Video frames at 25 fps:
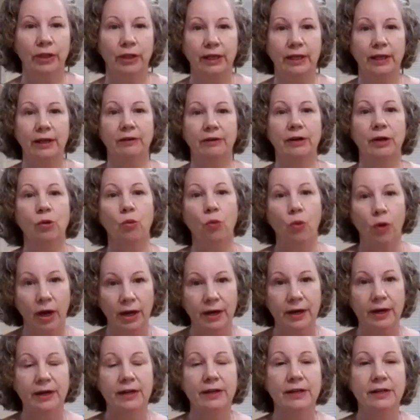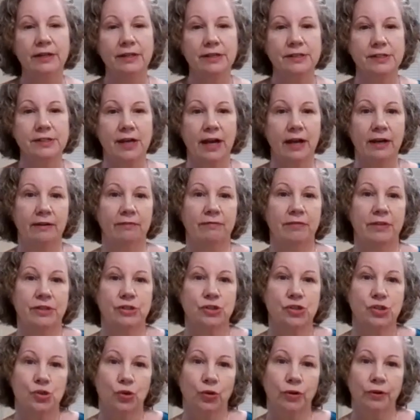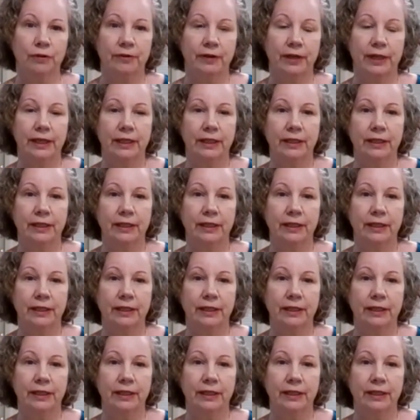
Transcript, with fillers: hearing one side of the story.